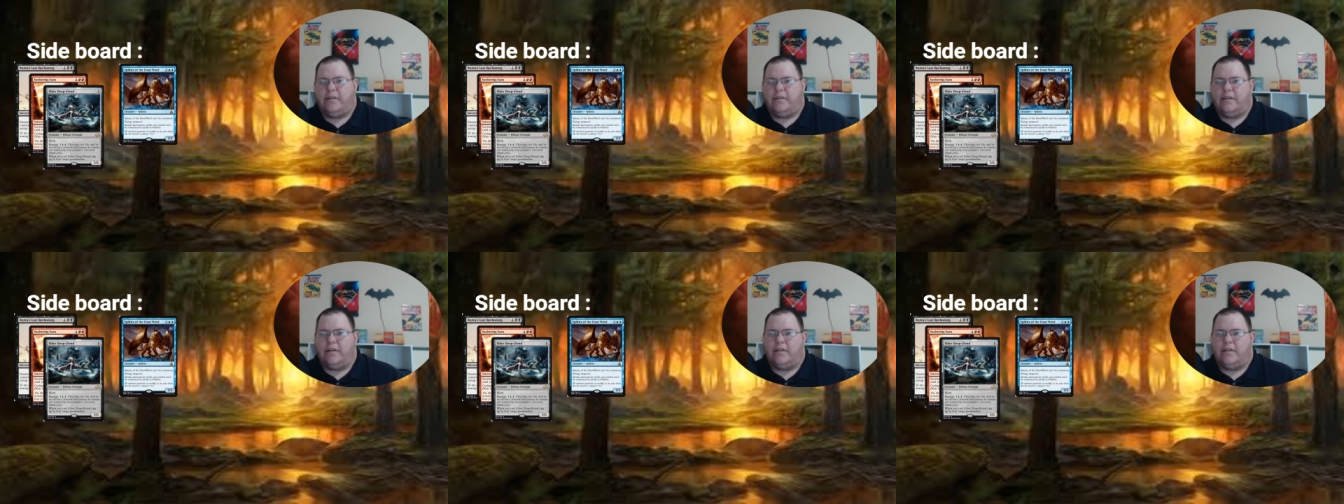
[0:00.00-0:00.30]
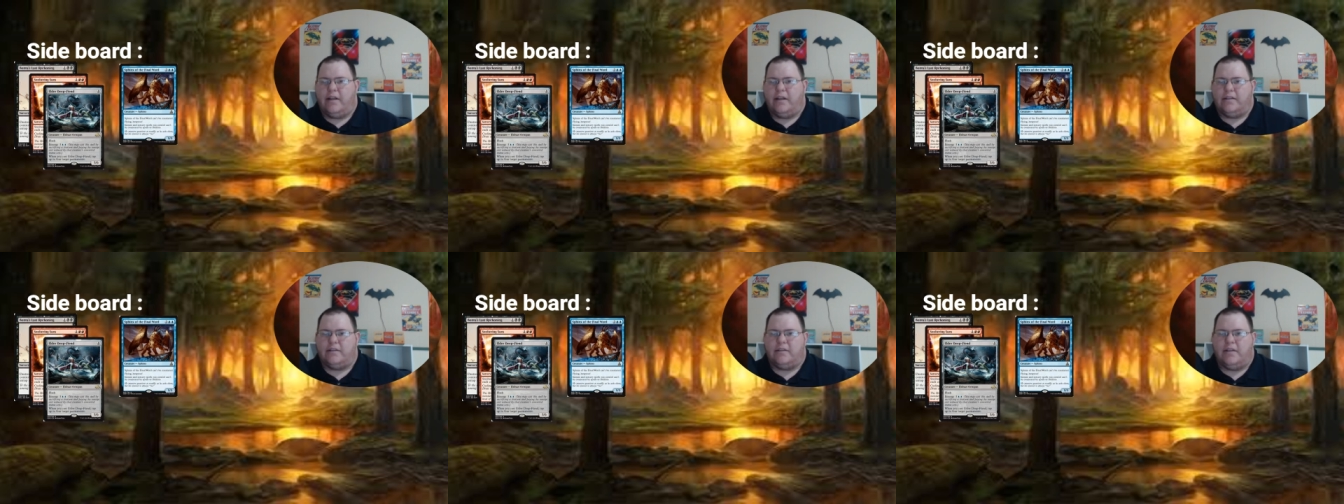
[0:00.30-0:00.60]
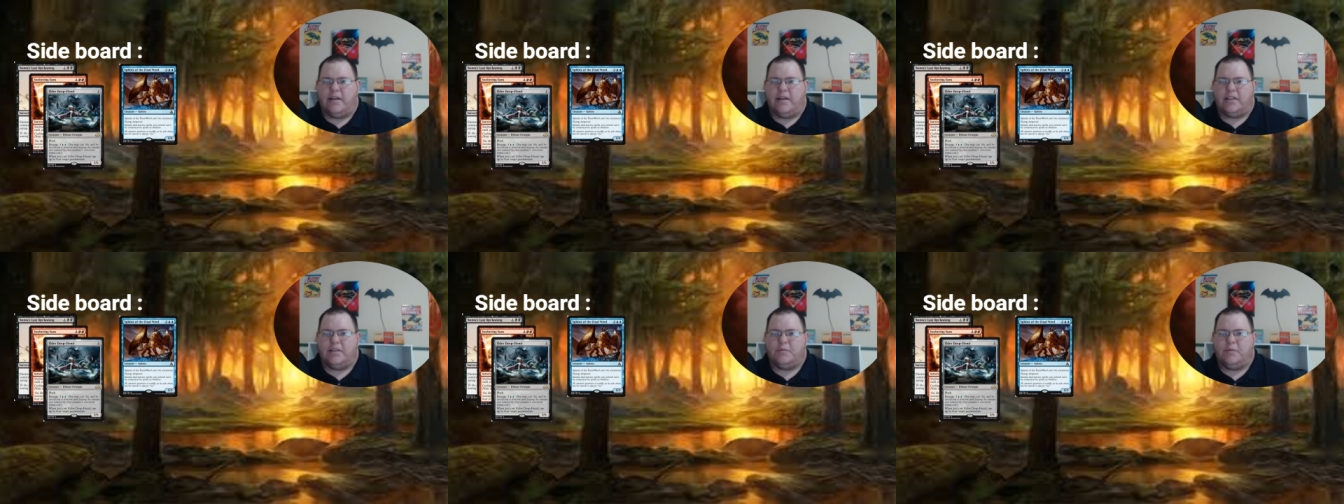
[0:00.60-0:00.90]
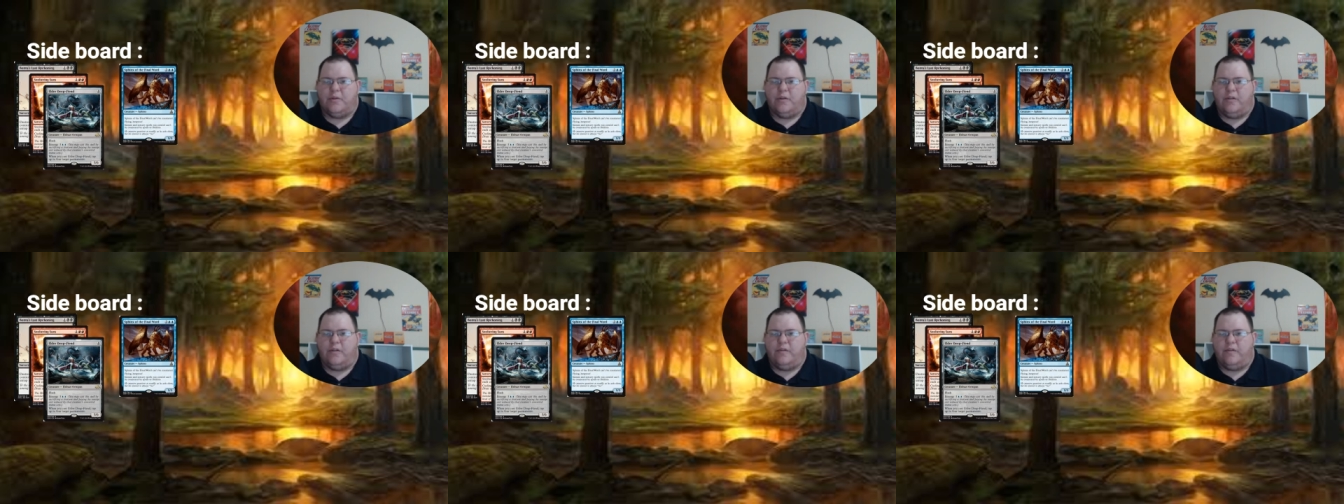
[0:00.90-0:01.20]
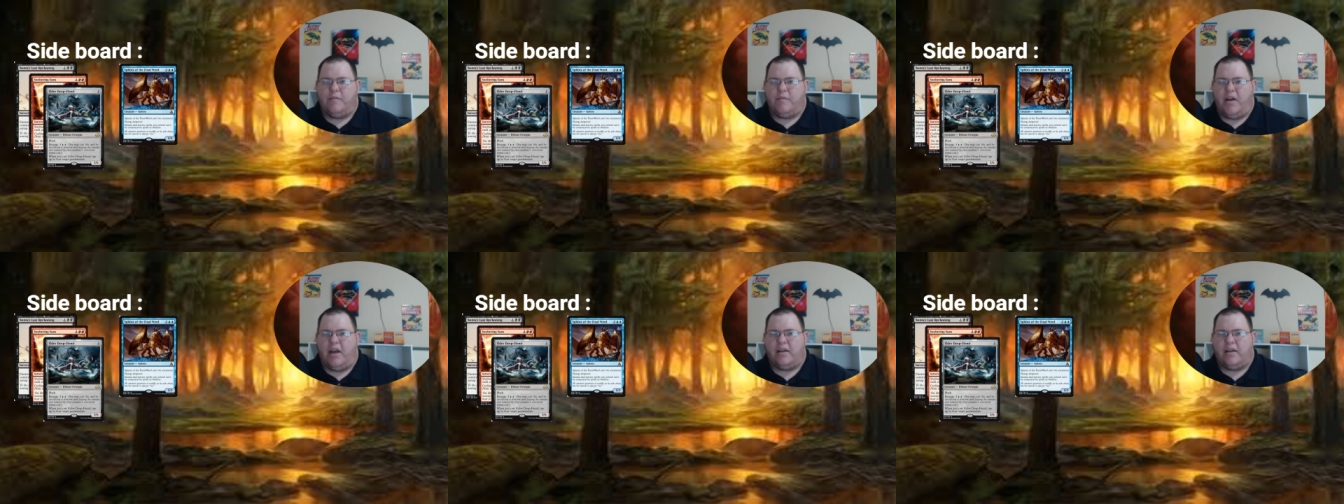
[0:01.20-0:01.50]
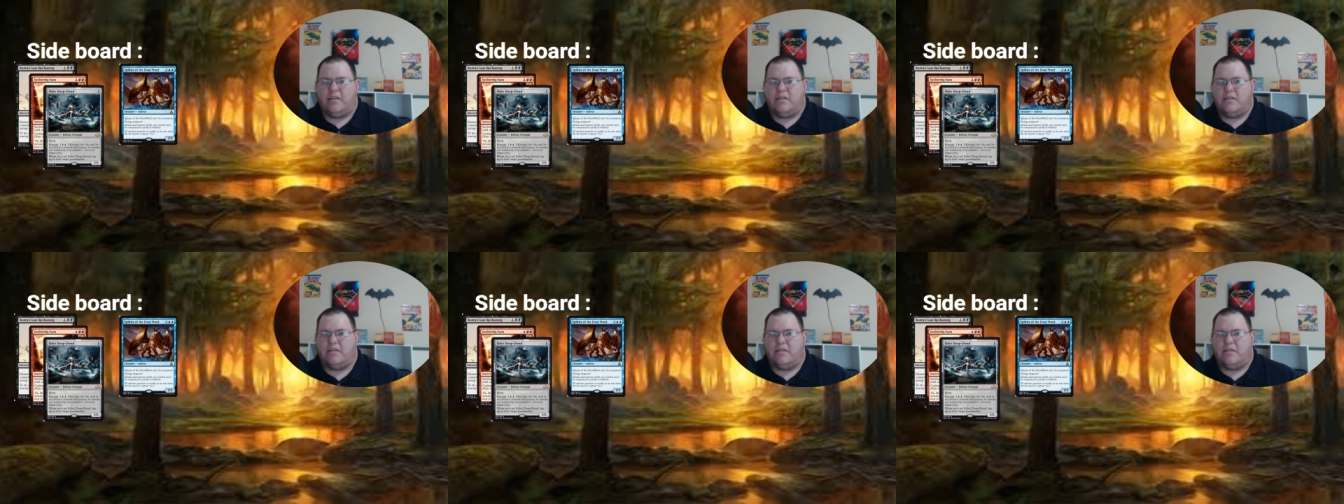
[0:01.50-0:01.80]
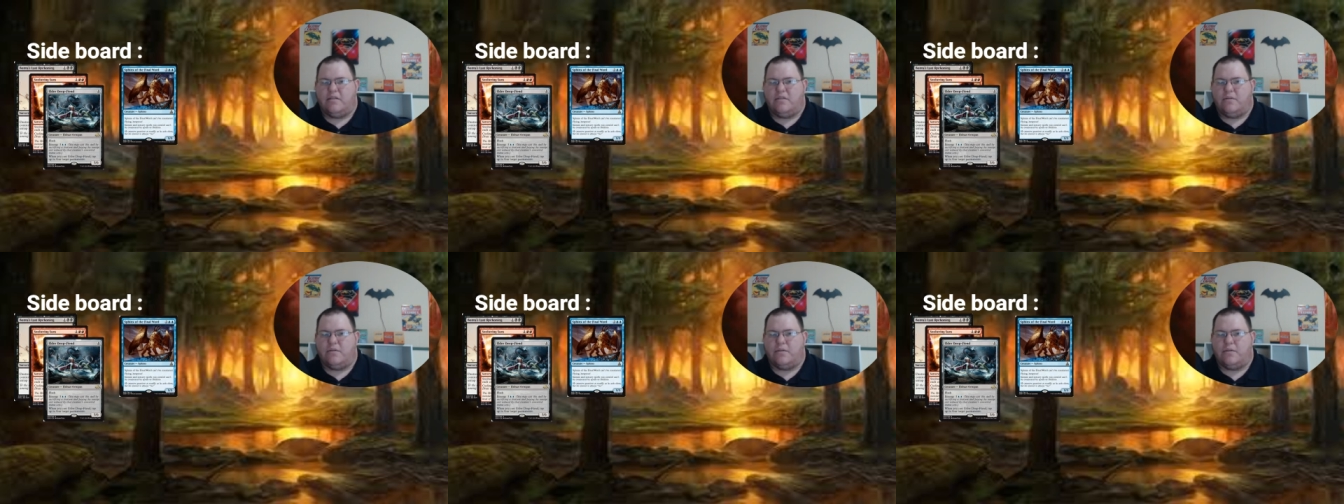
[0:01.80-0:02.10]
It has hexproof in my instance, and
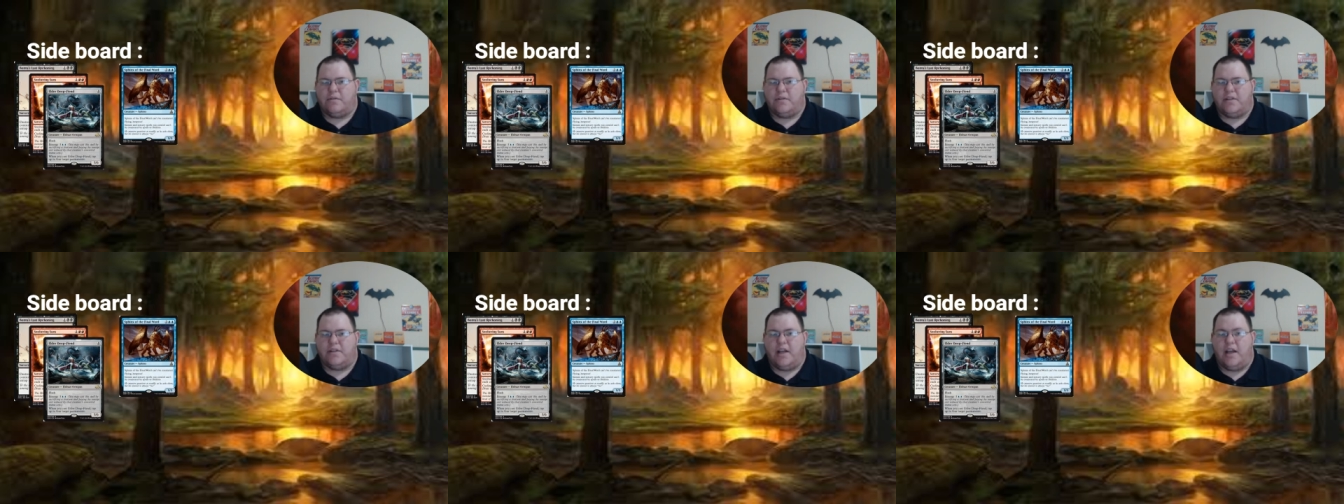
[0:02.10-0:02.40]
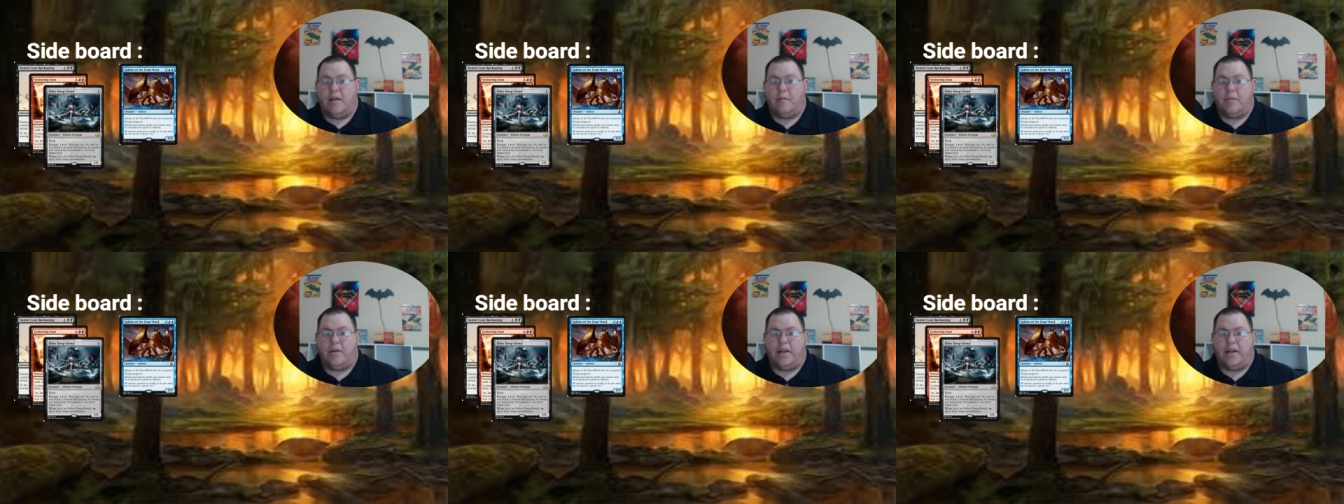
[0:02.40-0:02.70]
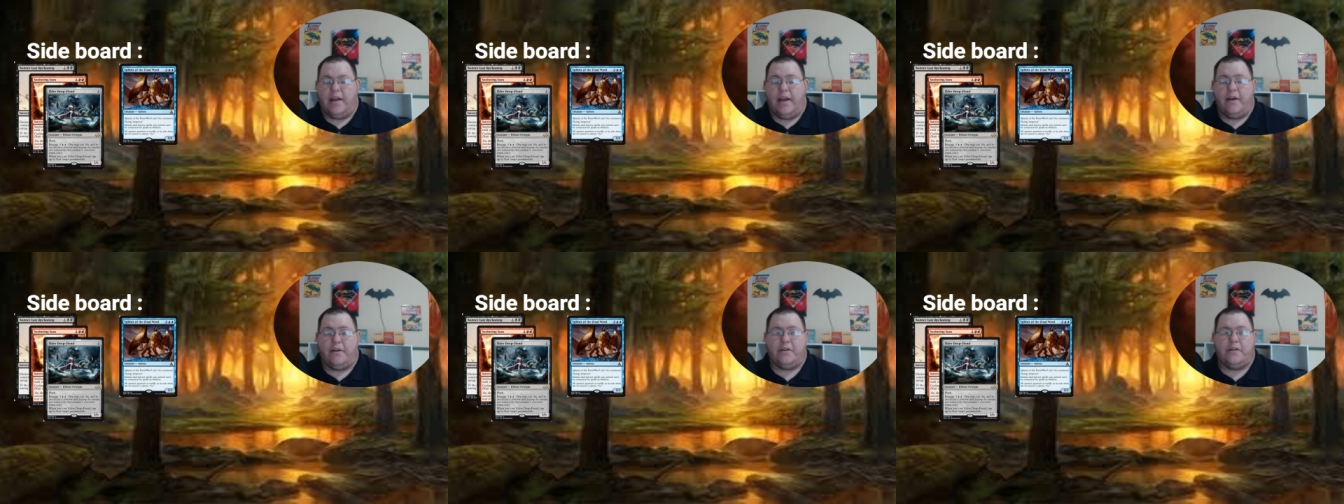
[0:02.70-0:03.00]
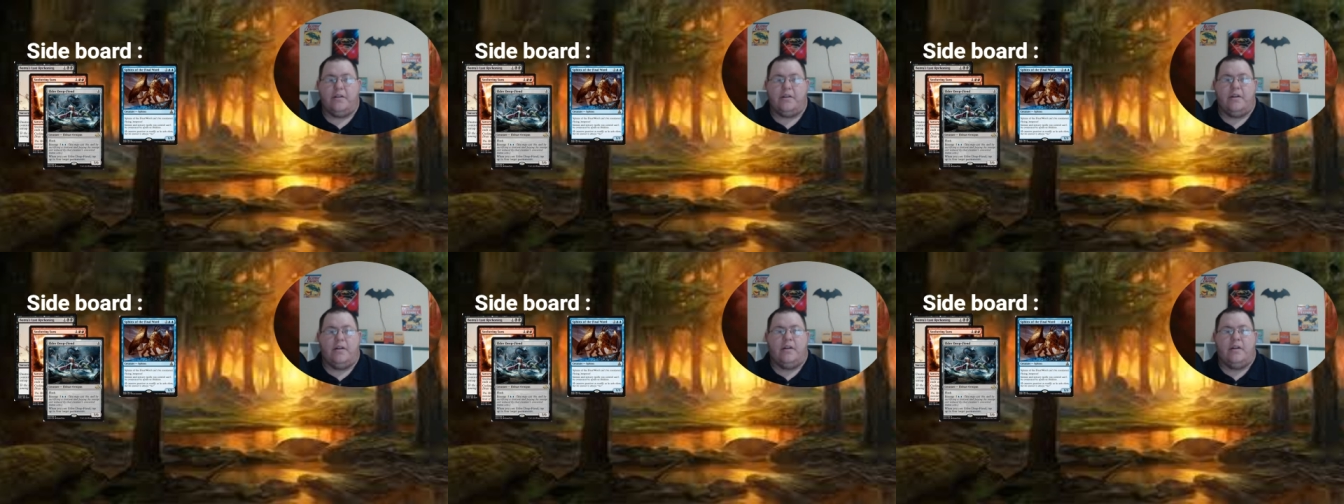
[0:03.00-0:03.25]
sorcerers can't be countered.